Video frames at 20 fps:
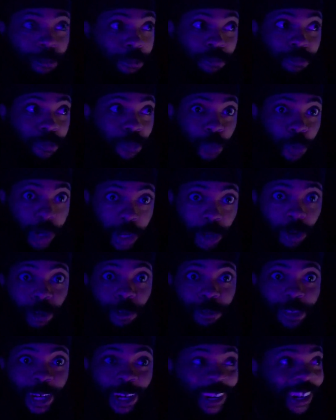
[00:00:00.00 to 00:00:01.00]
For real.
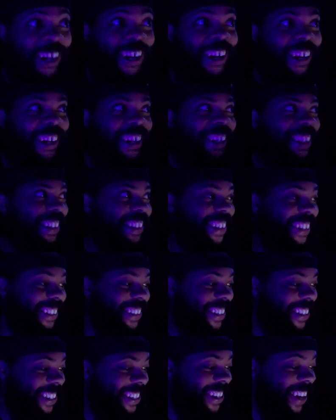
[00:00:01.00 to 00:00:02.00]

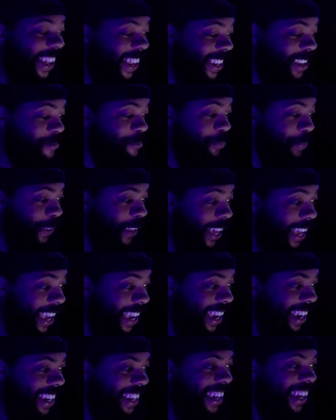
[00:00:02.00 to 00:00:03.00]
Y'all are
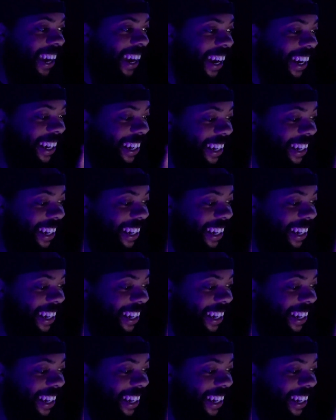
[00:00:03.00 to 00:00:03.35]
playing a